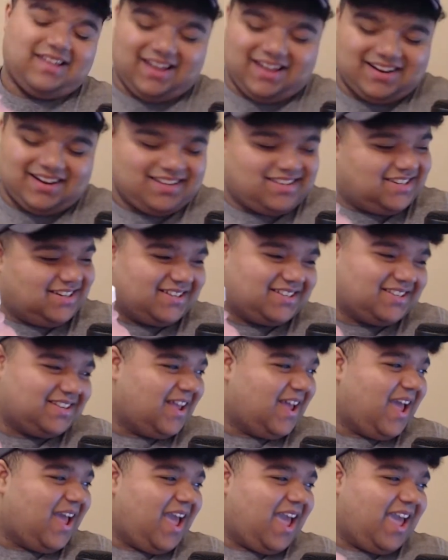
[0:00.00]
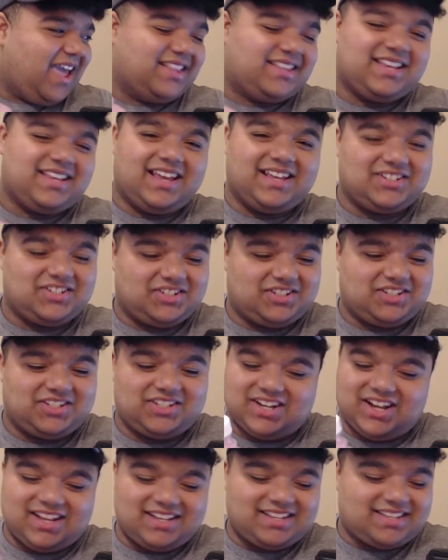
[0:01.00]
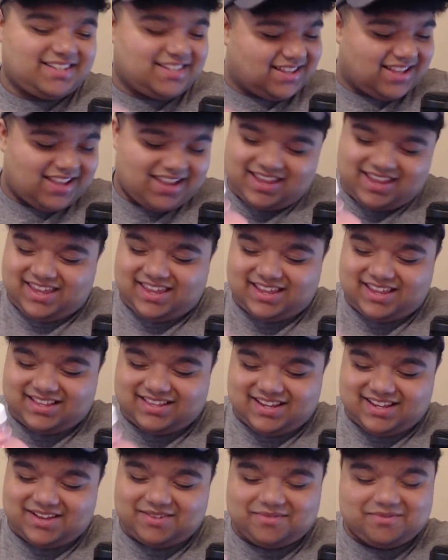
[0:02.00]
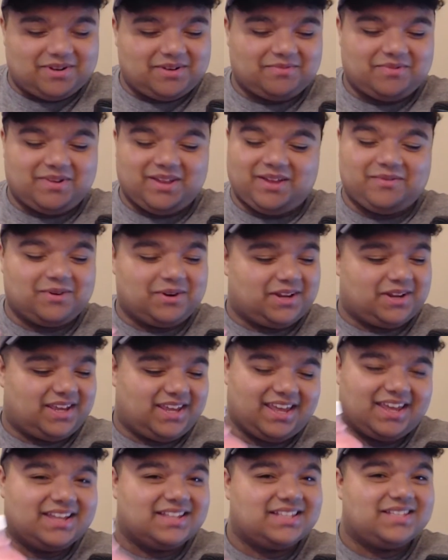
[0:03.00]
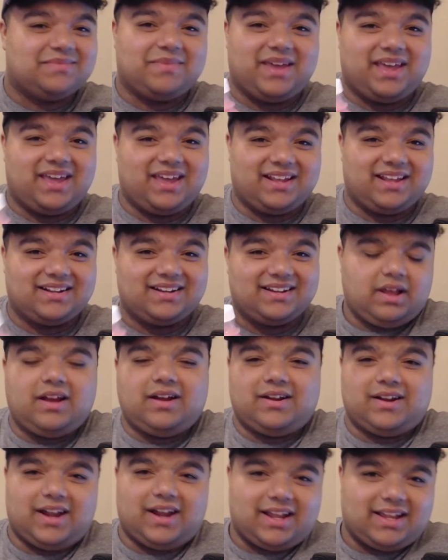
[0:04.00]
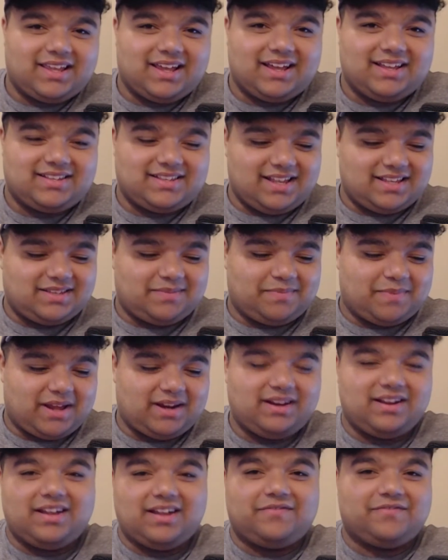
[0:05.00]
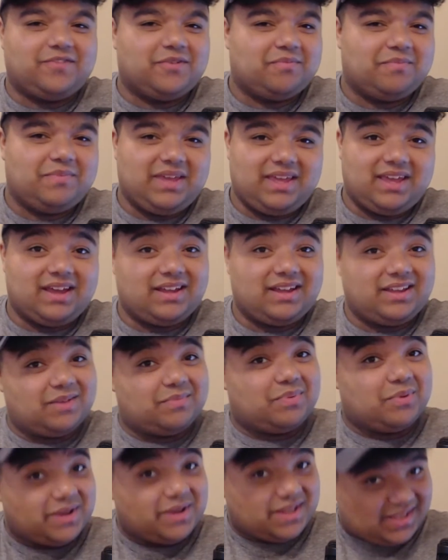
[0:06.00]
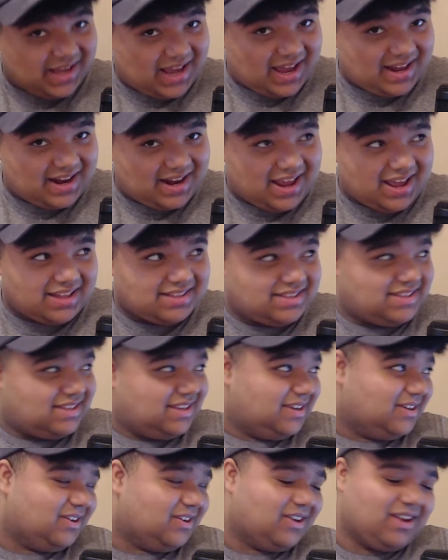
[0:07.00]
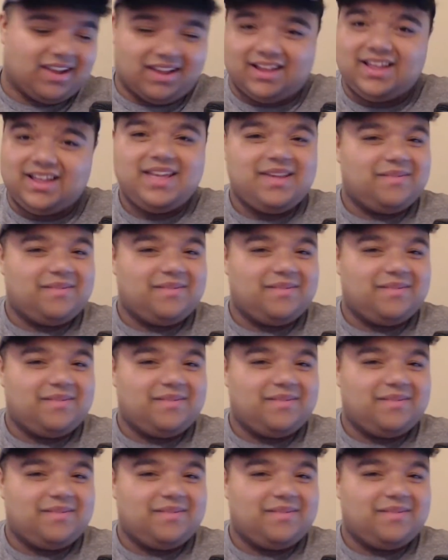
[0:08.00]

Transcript: God, it tastes just like it did when we were kids, man. Alright guys, that's about enough for me, your boy Dad Hats here.